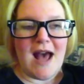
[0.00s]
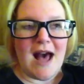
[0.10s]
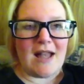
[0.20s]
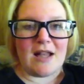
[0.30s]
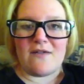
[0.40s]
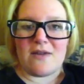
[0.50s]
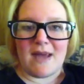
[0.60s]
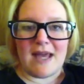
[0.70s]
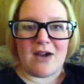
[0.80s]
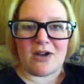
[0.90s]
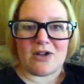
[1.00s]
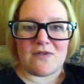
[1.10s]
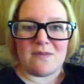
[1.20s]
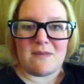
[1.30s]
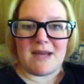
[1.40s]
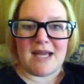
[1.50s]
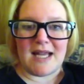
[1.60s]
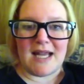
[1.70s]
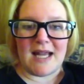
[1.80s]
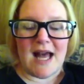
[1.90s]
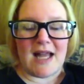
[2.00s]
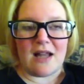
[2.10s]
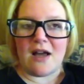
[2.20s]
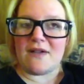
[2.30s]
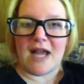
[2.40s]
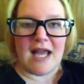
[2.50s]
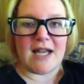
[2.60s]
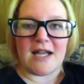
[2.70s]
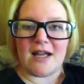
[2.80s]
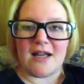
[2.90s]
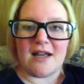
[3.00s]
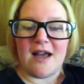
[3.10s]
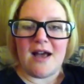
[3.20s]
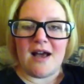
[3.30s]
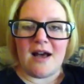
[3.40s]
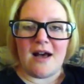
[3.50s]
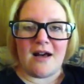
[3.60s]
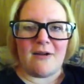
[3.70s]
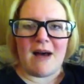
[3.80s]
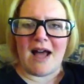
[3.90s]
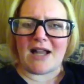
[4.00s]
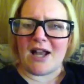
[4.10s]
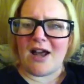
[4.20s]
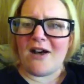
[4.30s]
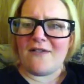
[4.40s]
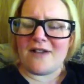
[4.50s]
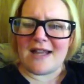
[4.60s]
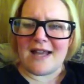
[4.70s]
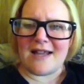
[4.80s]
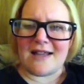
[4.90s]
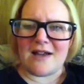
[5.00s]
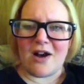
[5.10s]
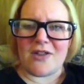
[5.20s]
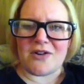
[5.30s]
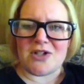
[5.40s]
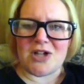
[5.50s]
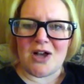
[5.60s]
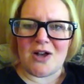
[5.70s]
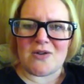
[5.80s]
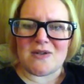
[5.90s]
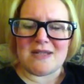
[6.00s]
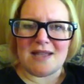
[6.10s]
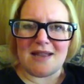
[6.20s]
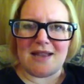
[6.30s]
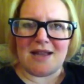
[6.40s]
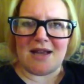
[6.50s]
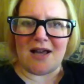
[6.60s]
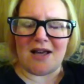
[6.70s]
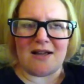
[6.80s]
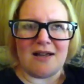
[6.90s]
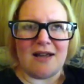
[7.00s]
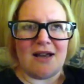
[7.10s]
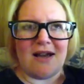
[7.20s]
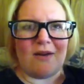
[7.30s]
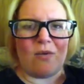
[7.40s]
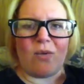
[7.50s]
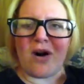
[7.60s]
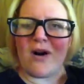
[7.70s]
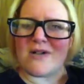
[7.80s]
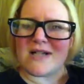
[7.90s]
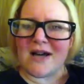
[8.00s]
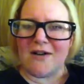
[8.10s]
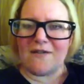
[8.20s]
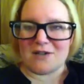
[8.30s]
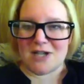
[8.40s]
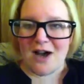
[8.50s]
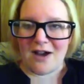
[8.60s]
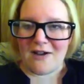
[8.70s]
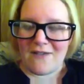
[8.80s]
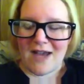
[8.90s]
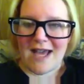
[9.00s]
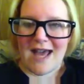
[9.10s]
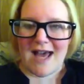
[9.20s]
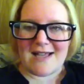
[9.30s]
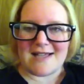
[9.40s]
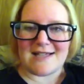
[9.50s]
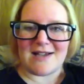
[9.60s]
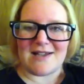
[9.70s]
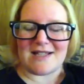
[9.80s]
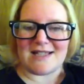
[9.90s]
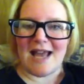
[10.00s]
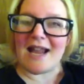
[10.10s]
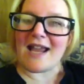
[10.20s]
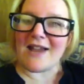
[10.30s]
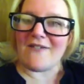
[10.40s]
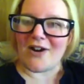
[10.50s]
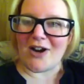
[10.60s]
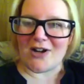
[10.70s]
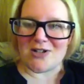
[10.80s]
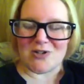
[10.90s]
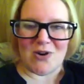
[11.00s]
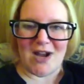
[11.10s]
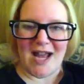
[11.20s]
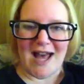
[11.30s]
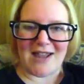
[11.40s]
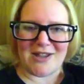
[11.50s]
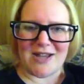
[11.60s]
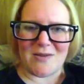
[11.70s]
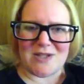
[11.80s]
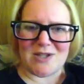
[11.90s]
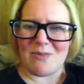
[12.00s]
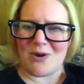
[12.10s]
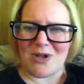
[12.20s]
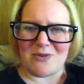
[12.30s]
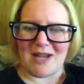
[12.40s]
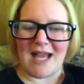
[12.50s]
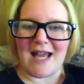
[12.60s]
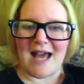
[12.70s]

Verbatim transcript: I loved the main characters from the beginning. I loved Hannah. Um, I loved that the author chose the world of photography as the setting for her story. I thought that was super unique.